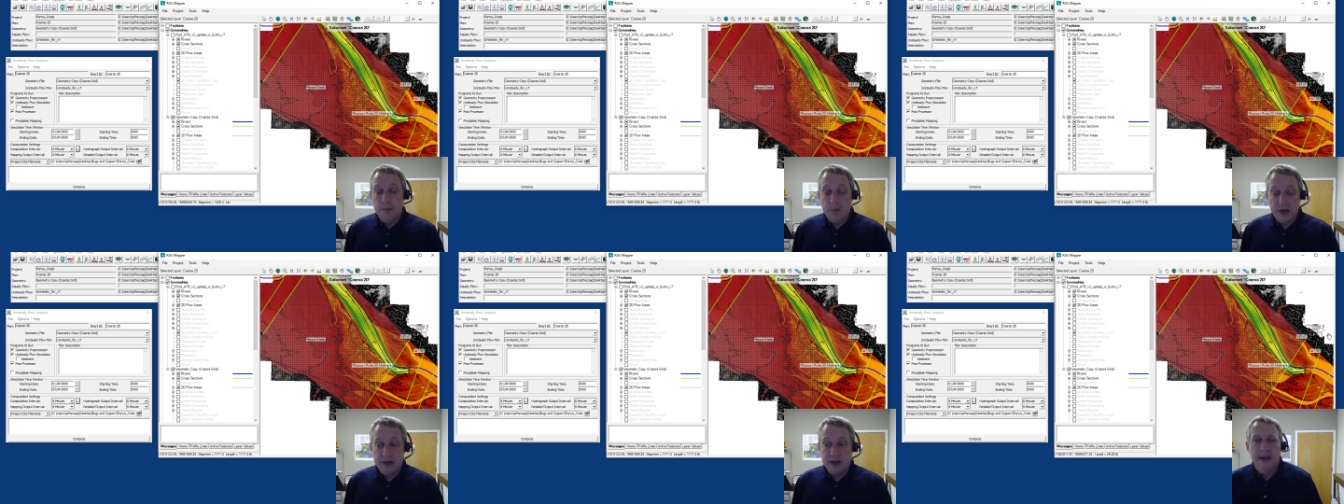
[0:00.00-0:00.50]

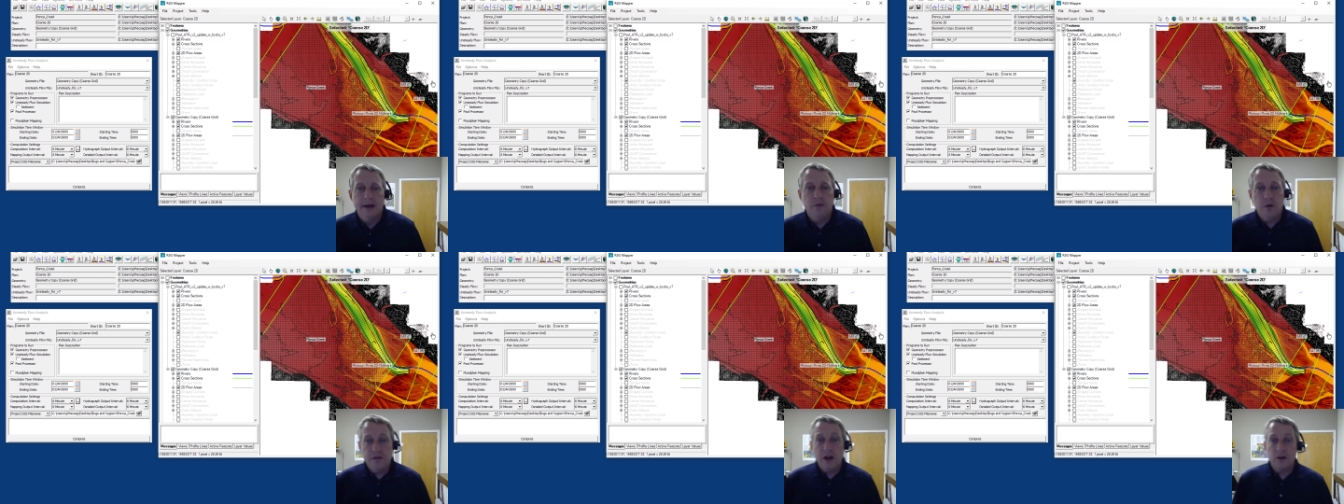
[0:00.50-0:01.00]
But if
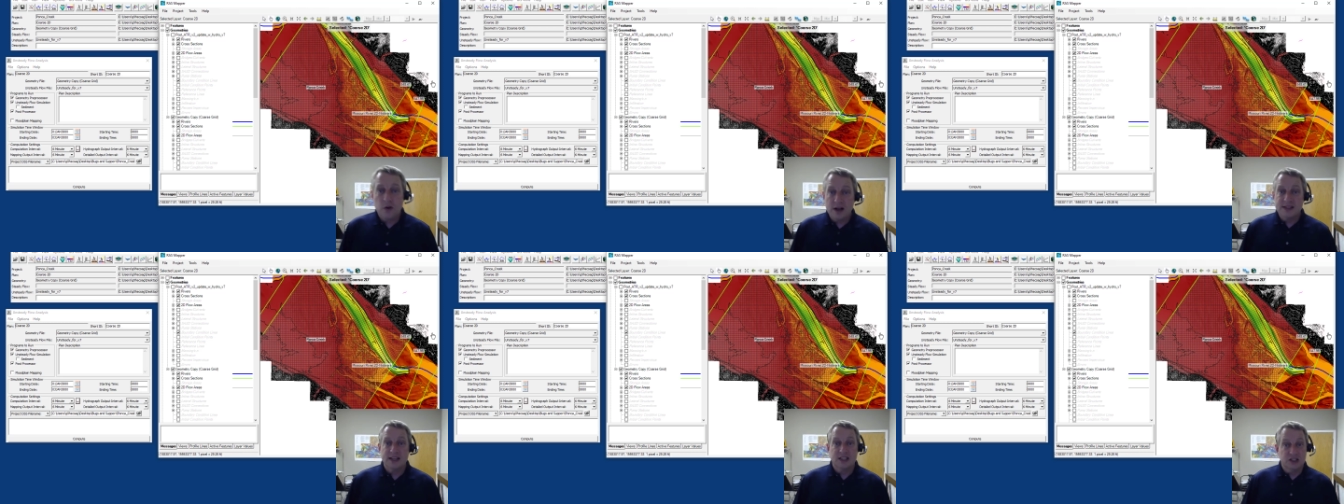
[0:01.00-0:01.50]
we've got
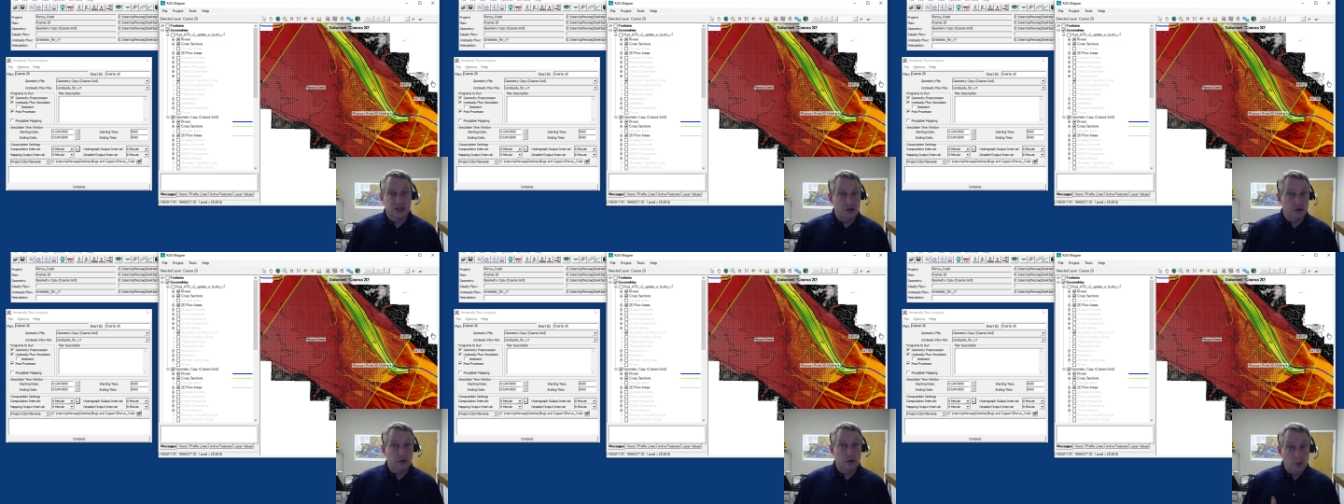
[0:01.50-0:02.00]
cross sections that
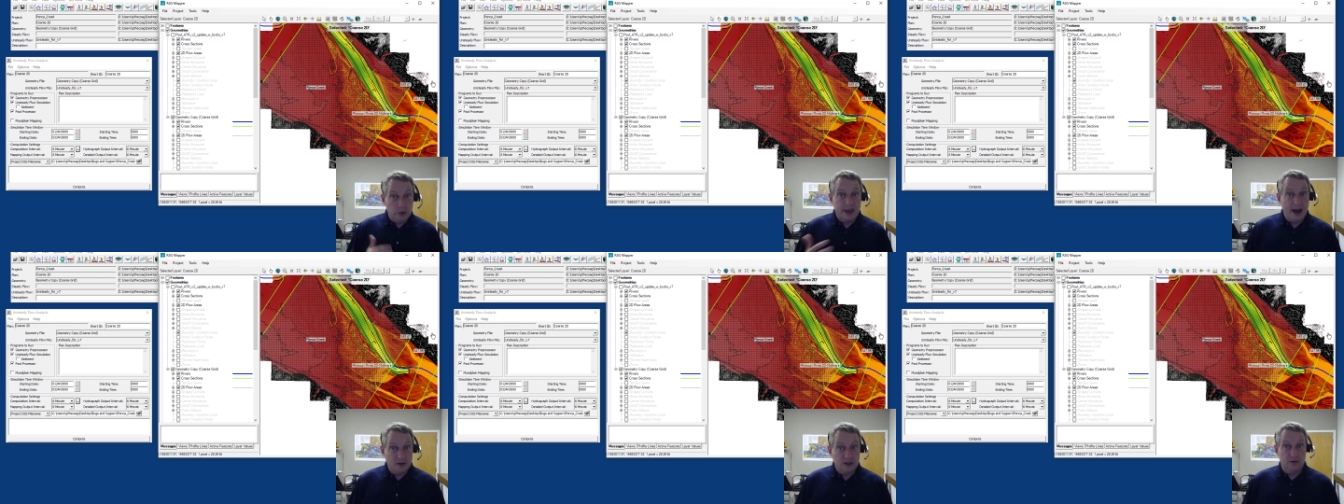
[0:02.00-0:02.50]
are
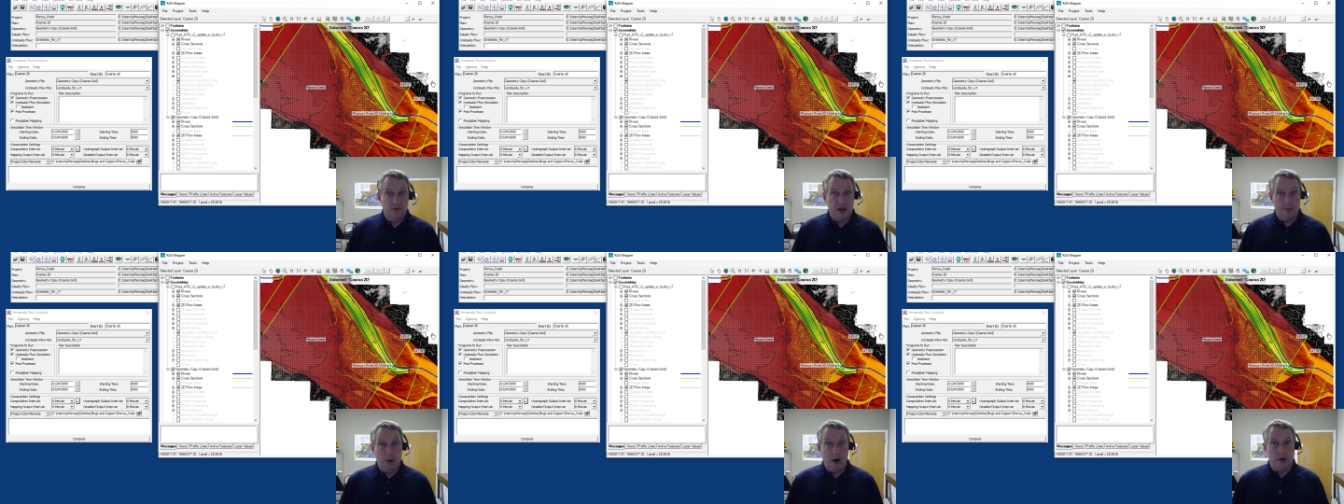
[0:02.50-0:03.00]
2,000 feet
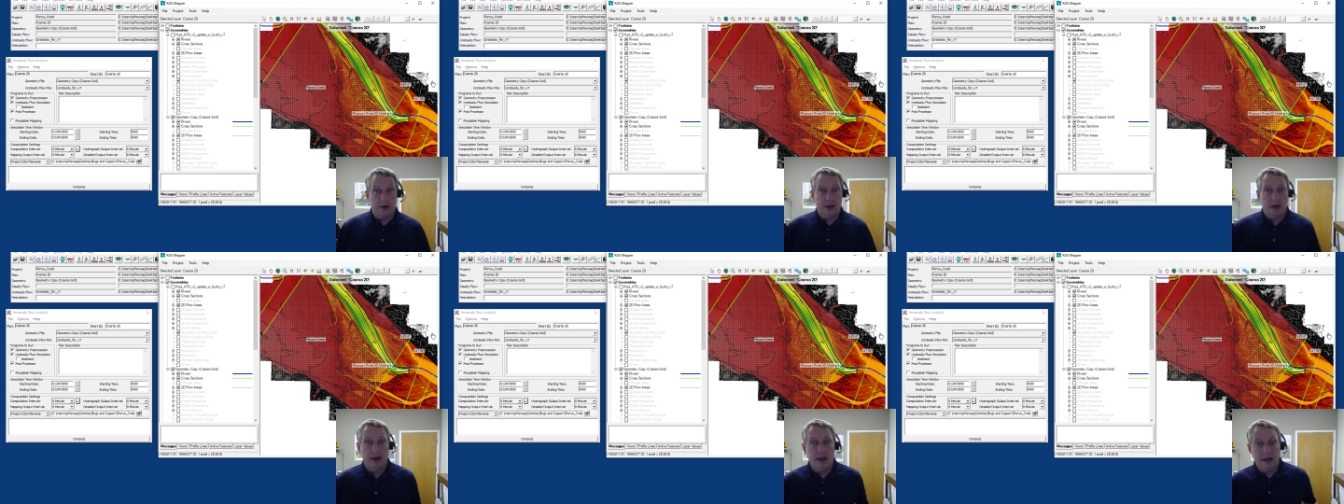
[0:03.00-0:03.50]
apart
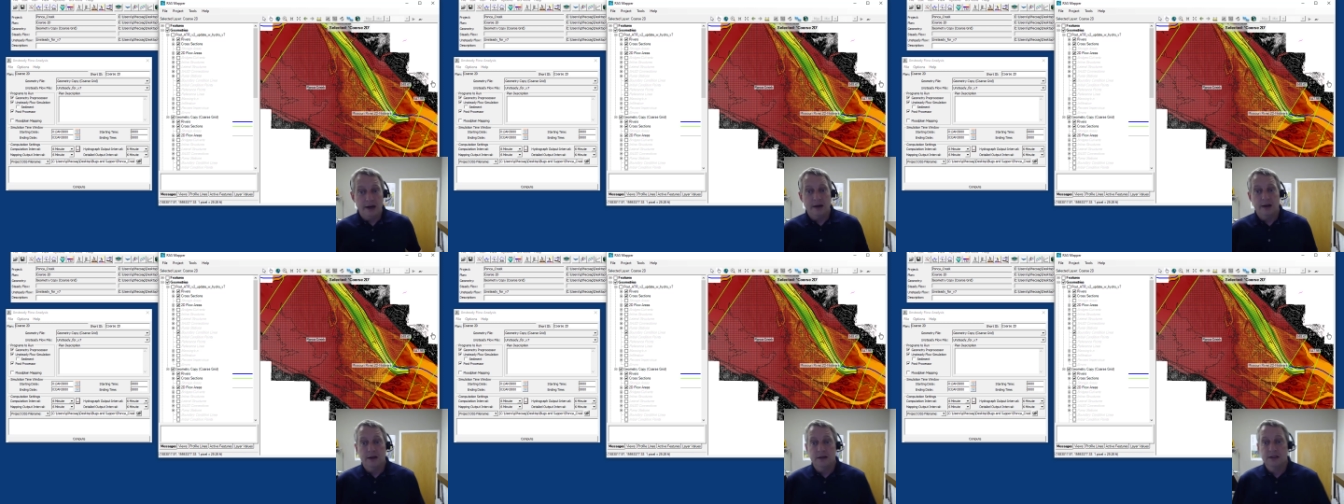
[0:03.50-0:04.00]
and
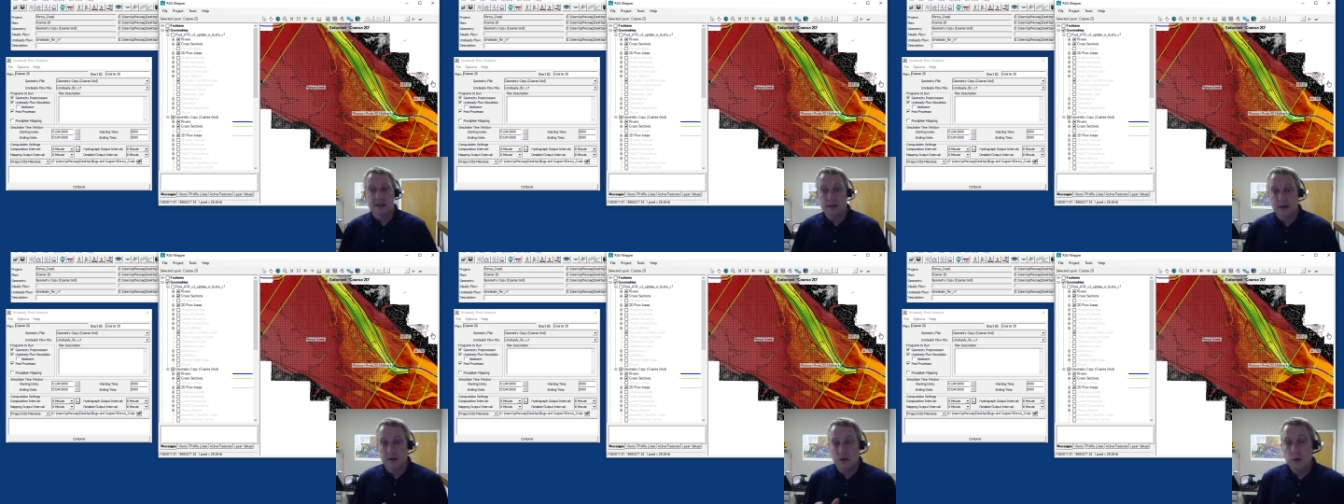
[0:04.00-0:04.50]

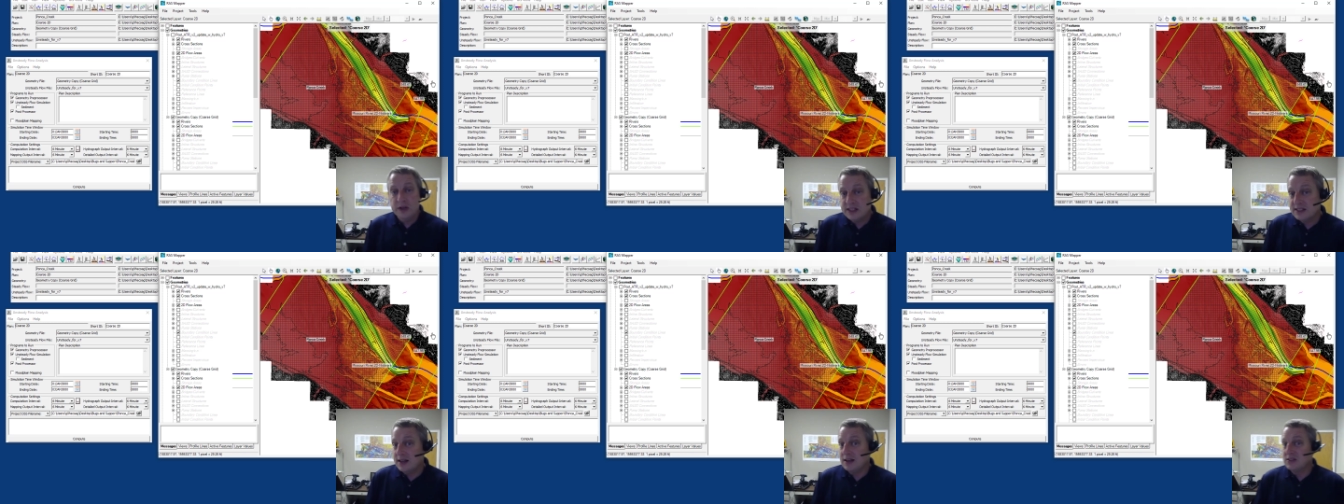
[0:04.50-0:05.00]
2D
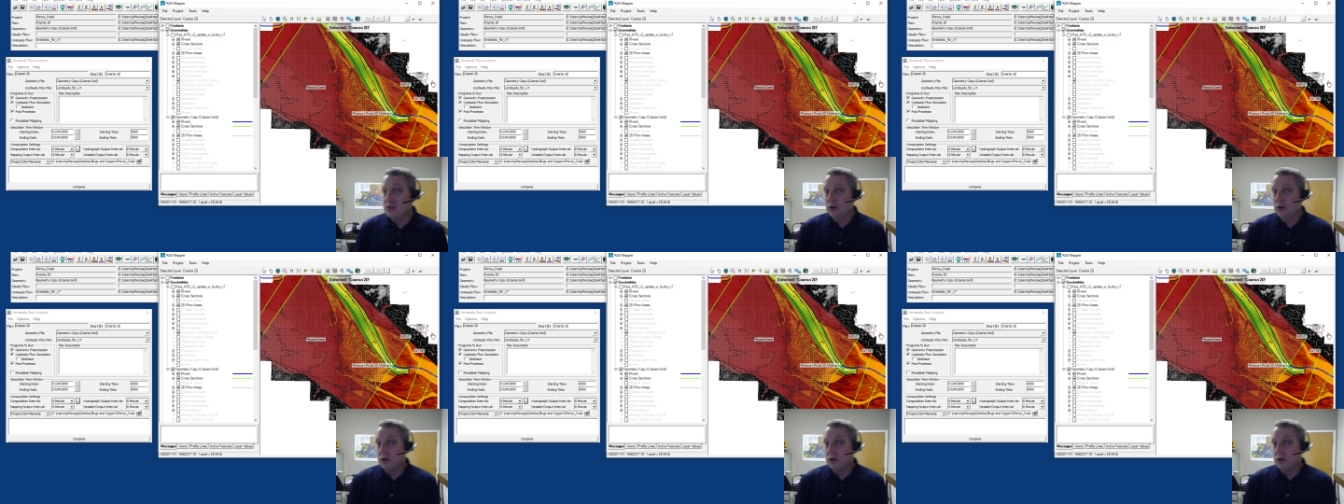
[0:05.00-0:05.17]
cells that